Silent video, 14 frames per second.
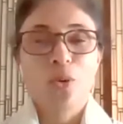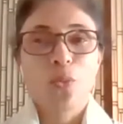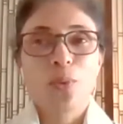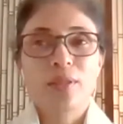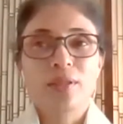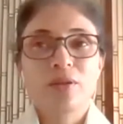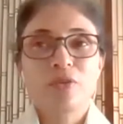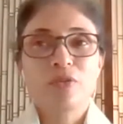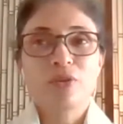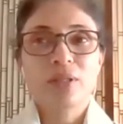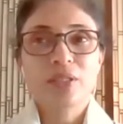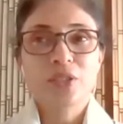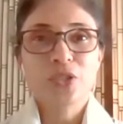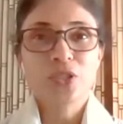Within
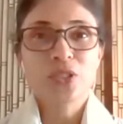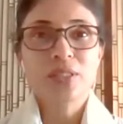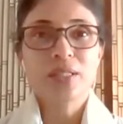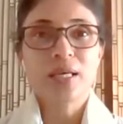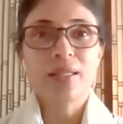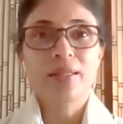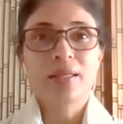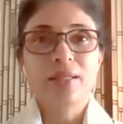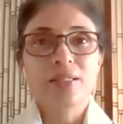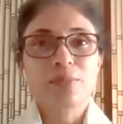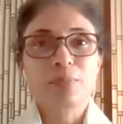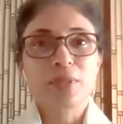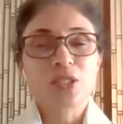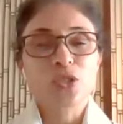religion, there is
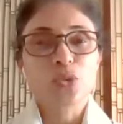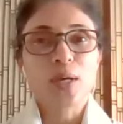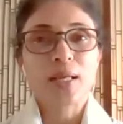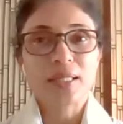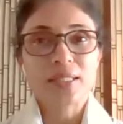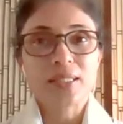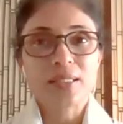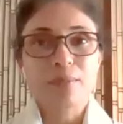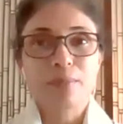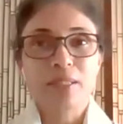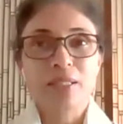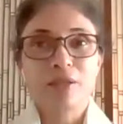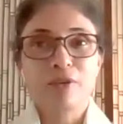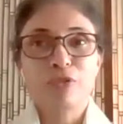spirituality,
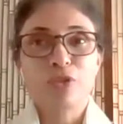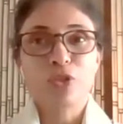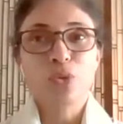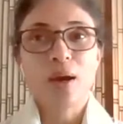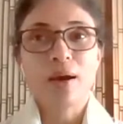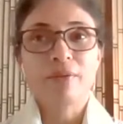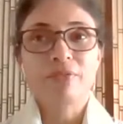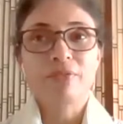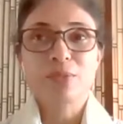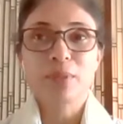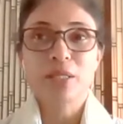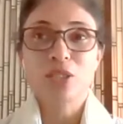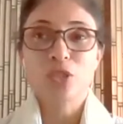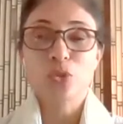but if you have
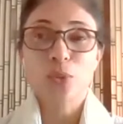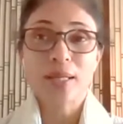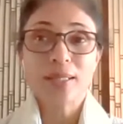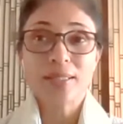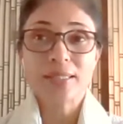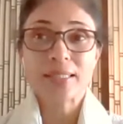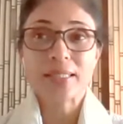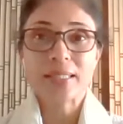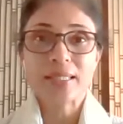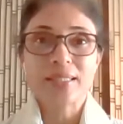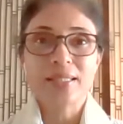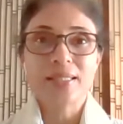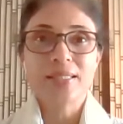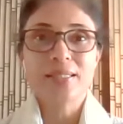spirituality,
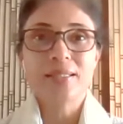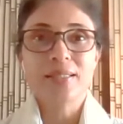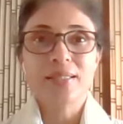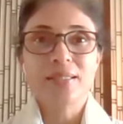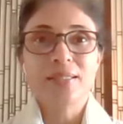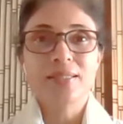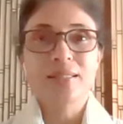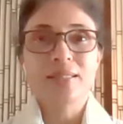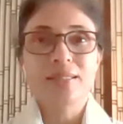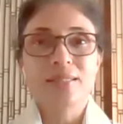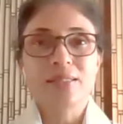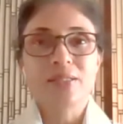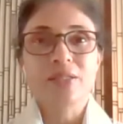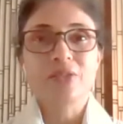it doesn't
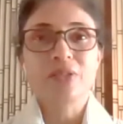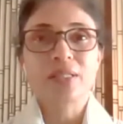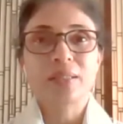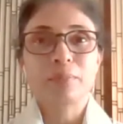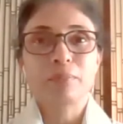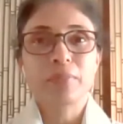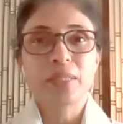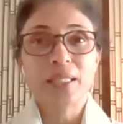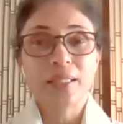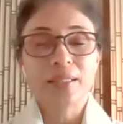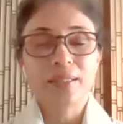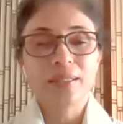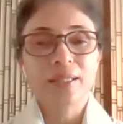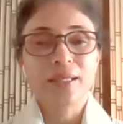necessarily
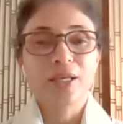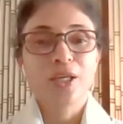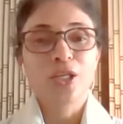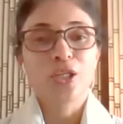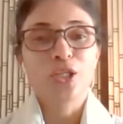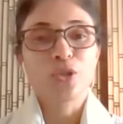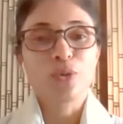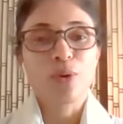mean you